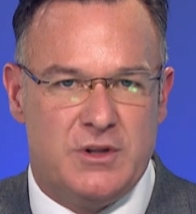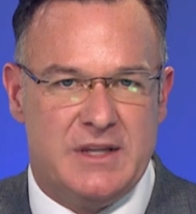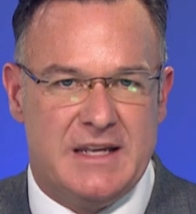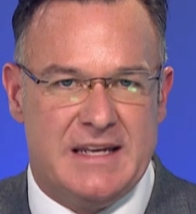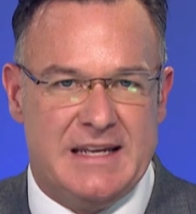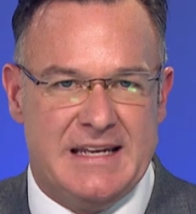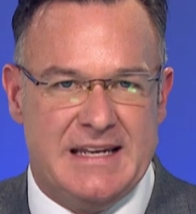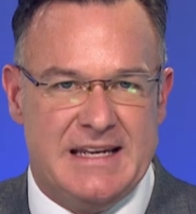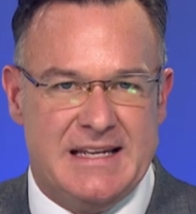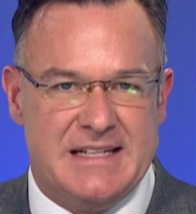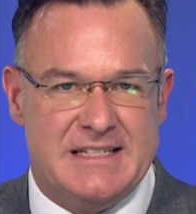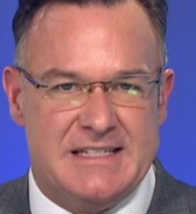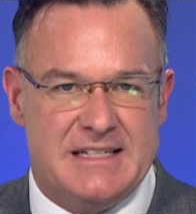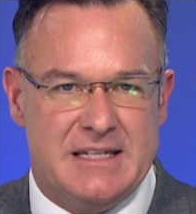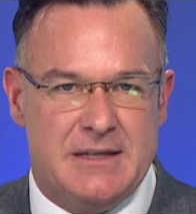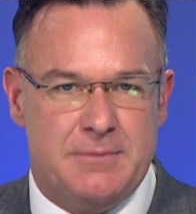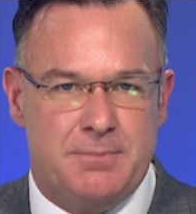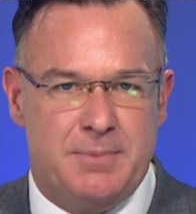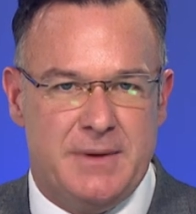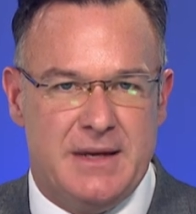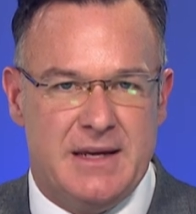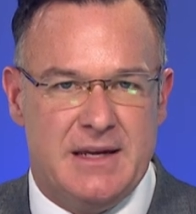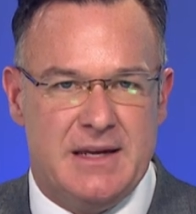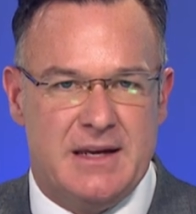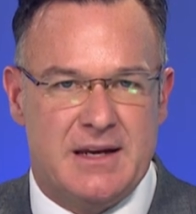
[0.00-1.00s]
the
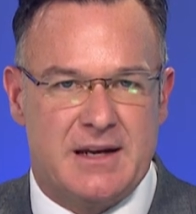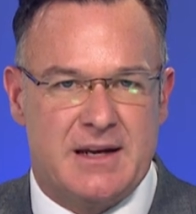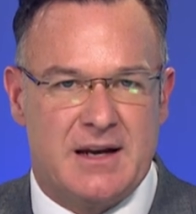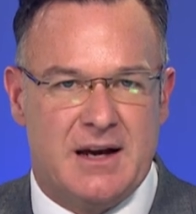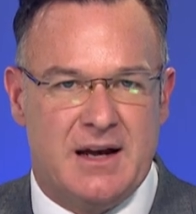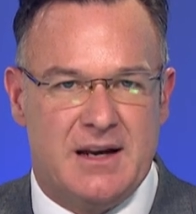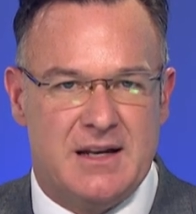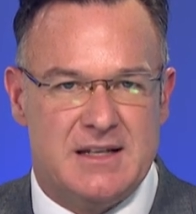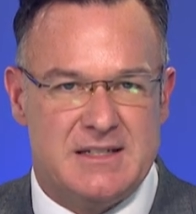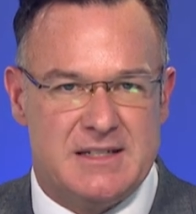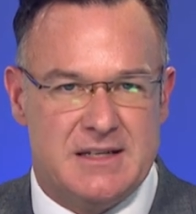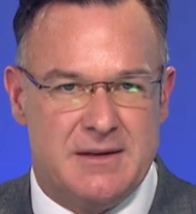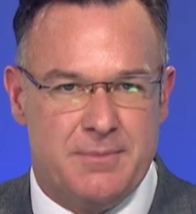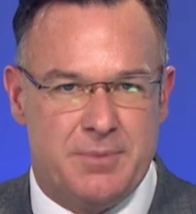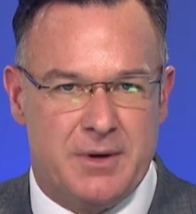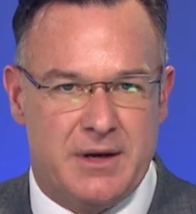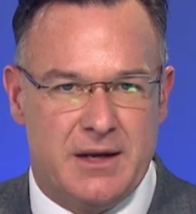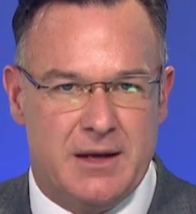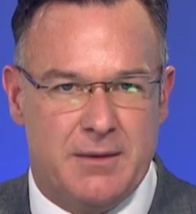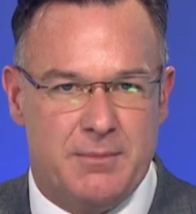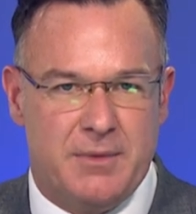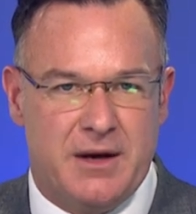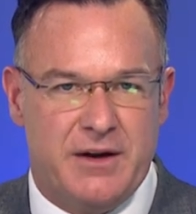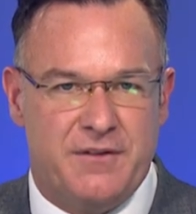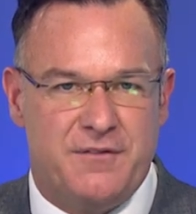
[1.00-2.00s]
EDB, Khaled
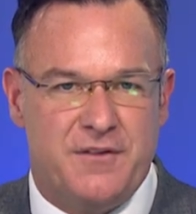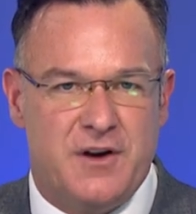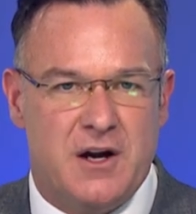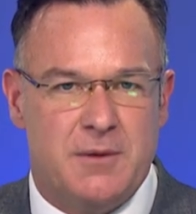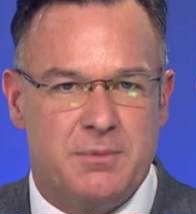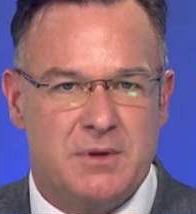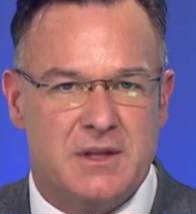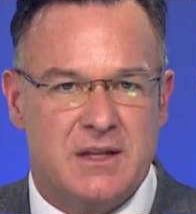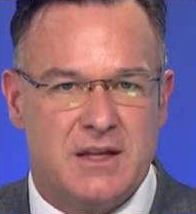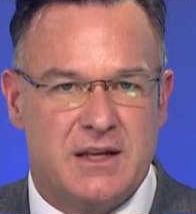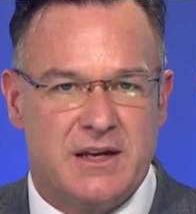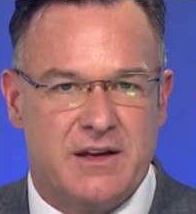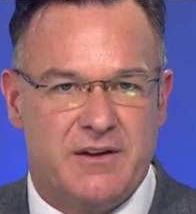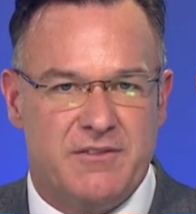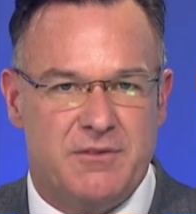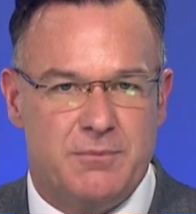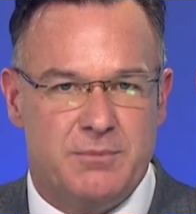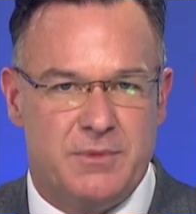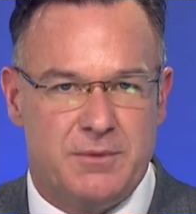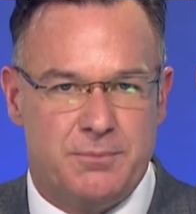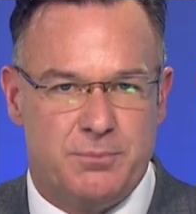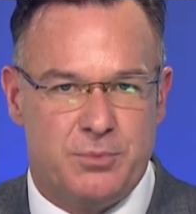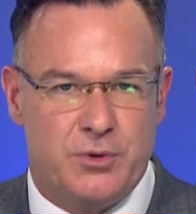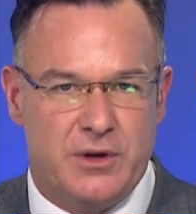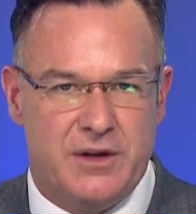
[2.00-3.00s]
Ibrahim, affirmed at the
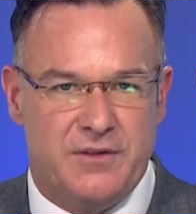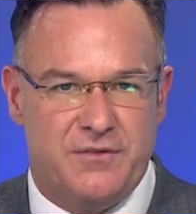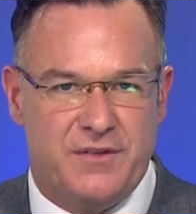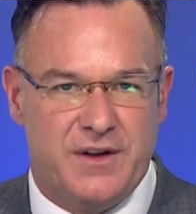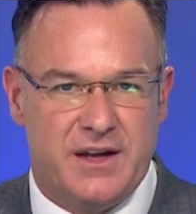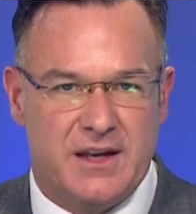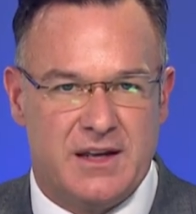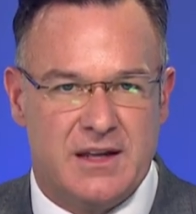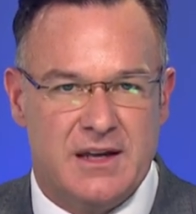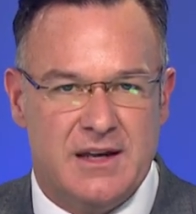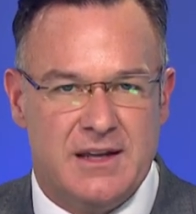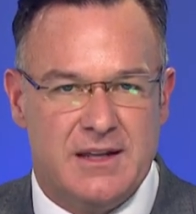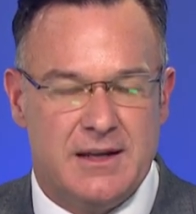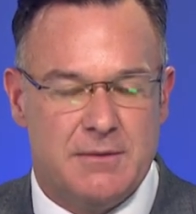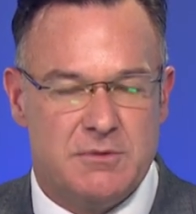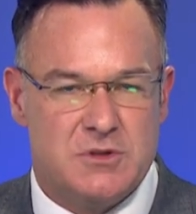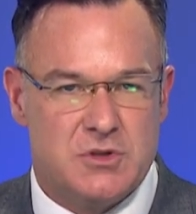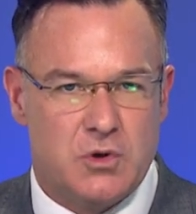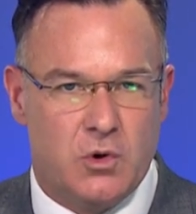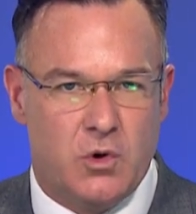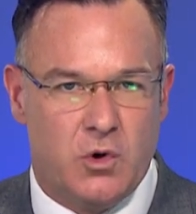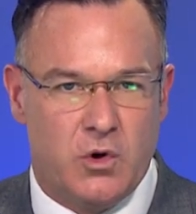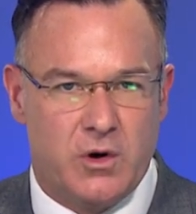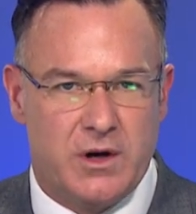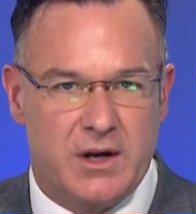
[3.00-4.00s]
government briefing that was
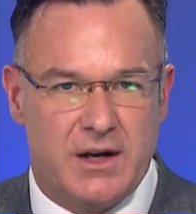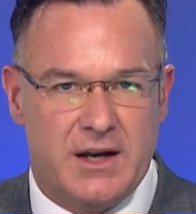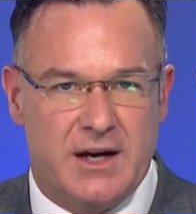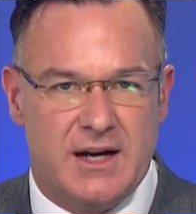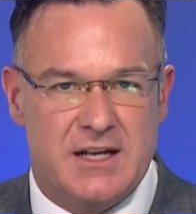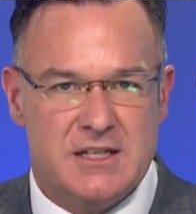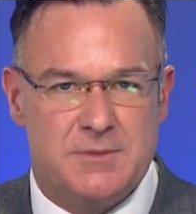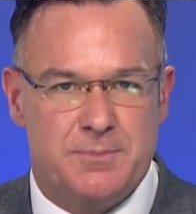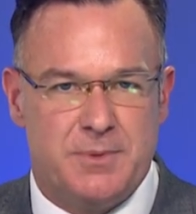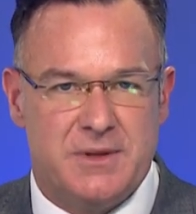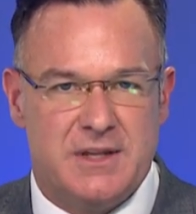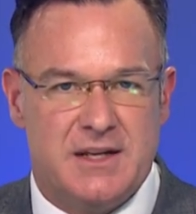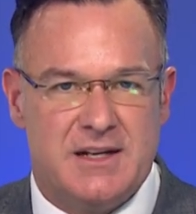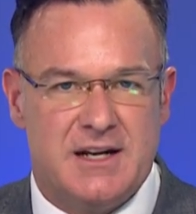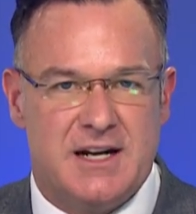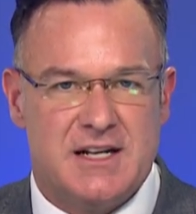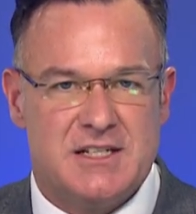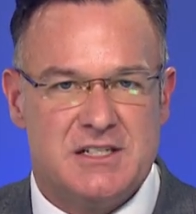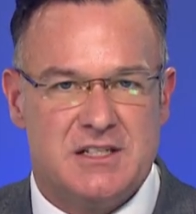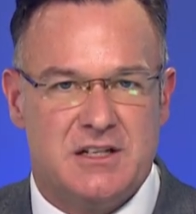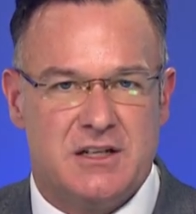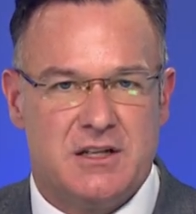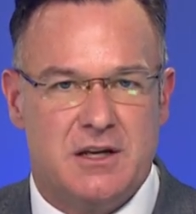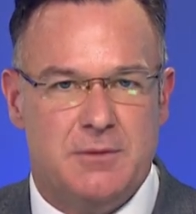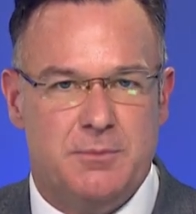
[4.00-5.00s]
organised by the
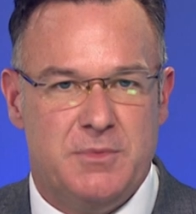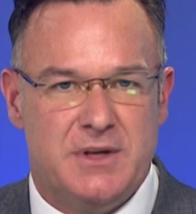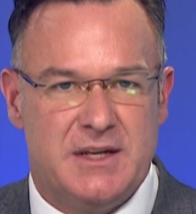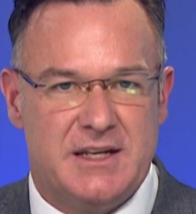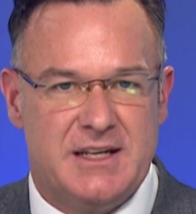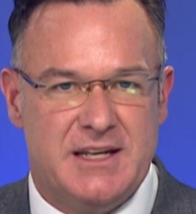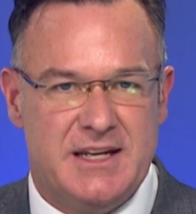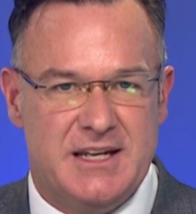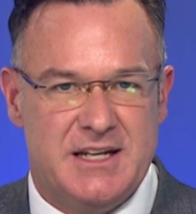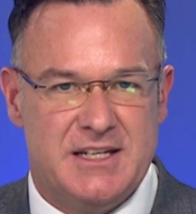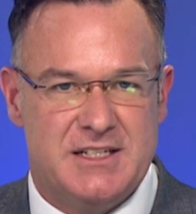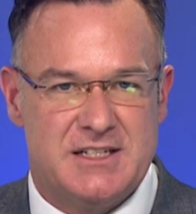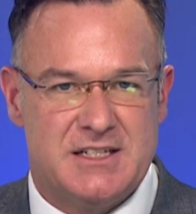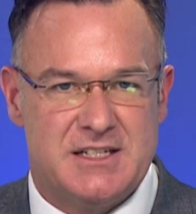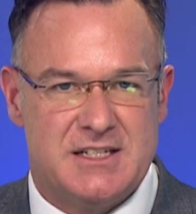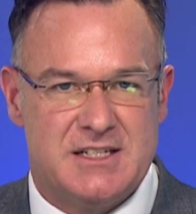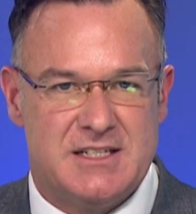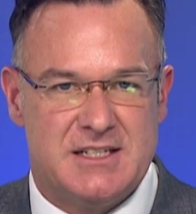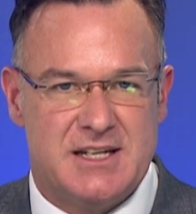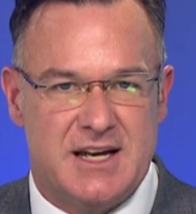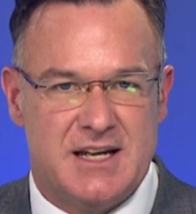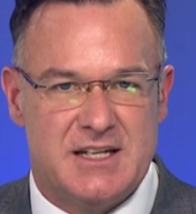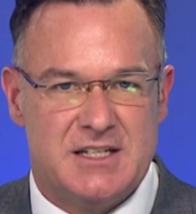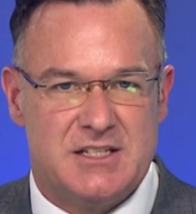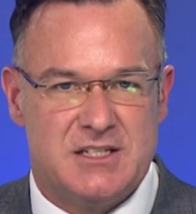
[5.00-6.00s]
National Communications
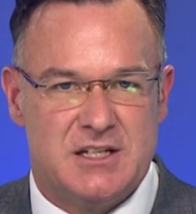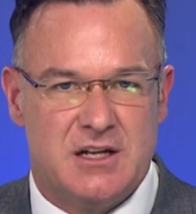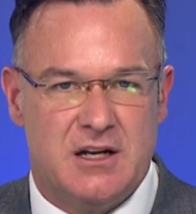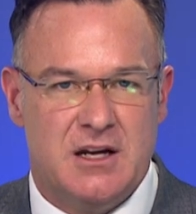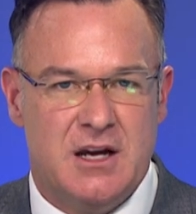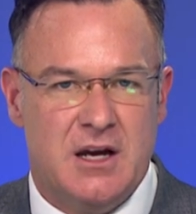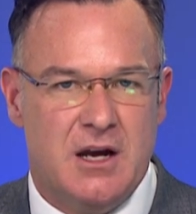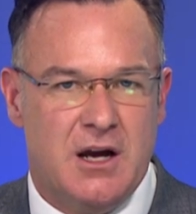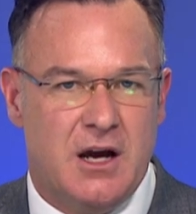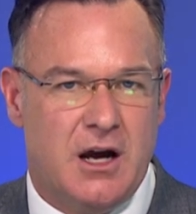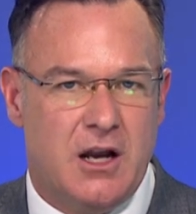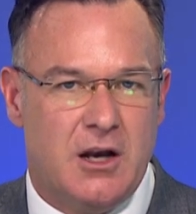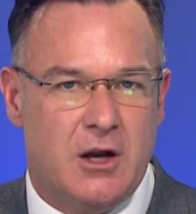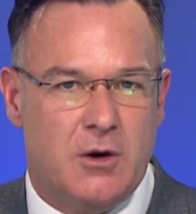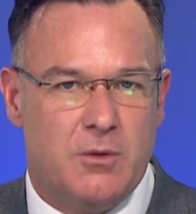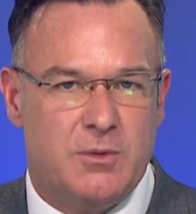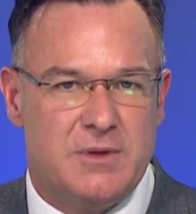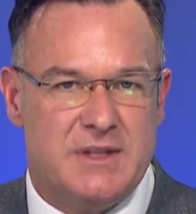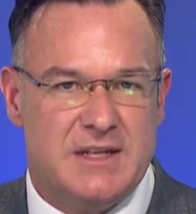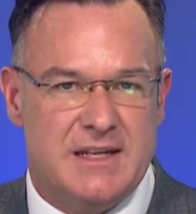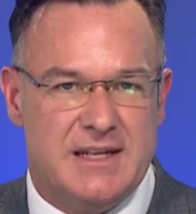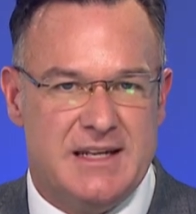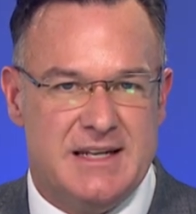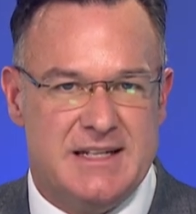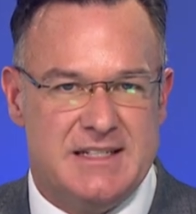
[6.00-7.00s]
Centre along with
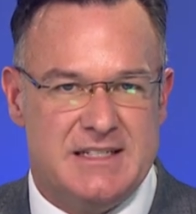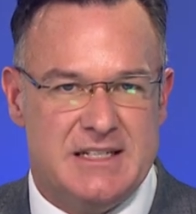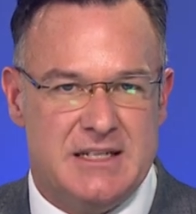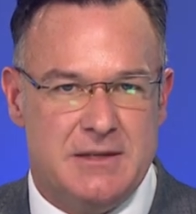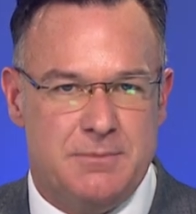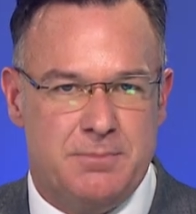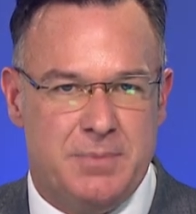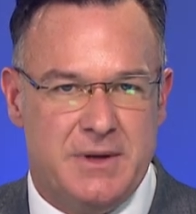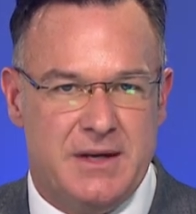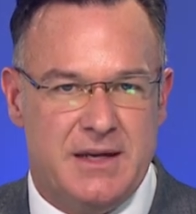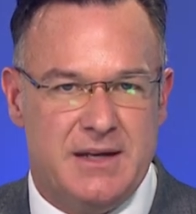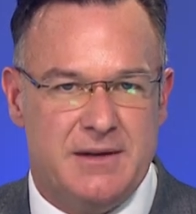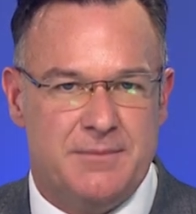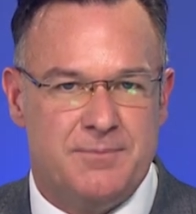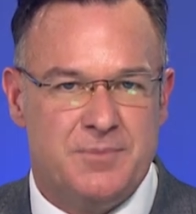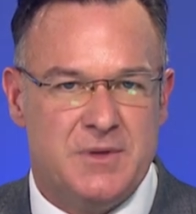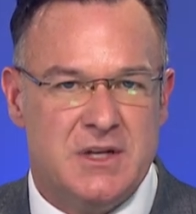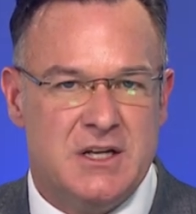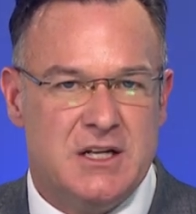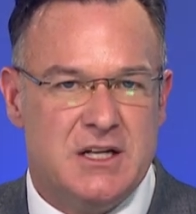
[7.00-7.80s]
the EDB